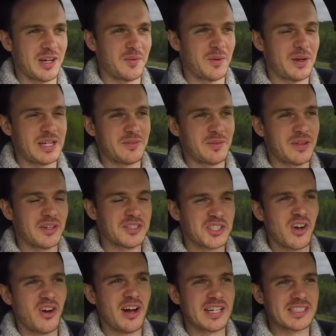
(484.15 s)
And when, when those
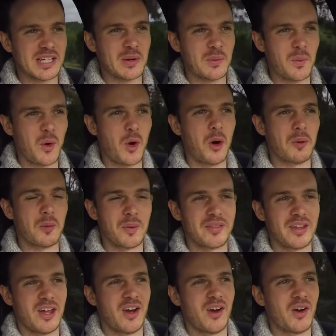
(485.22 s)
tyres are warm and when
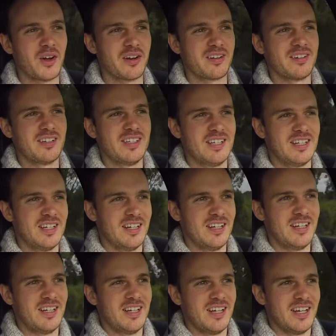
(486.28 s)
they're hot,
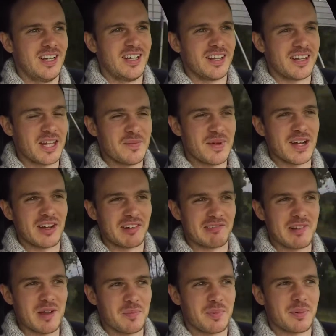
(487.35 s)
the amount of
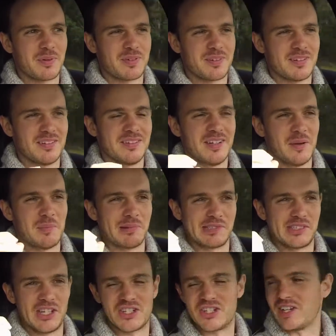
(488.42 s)
grip and
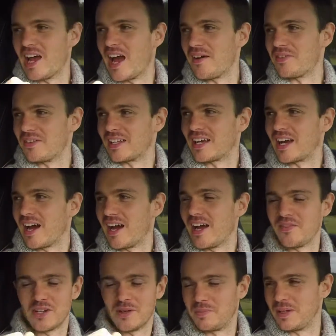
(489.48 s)
precision you have in the car,
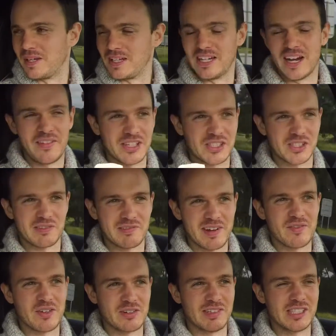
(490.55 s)
even a bit, you know, this is a
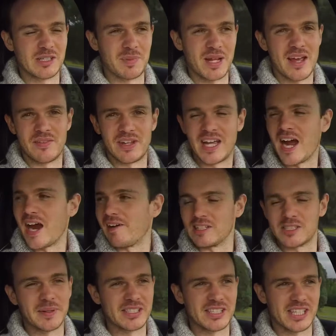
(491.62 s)
reasonably heavy car.
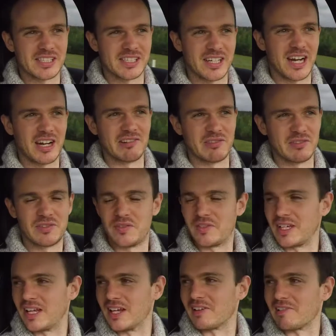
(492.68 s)
It's about sixteen
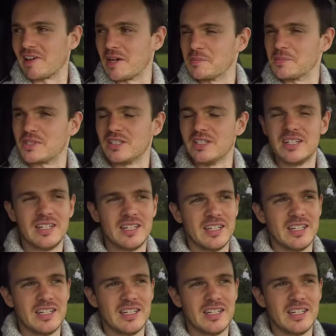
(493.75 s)
fifty kilograms. Mm.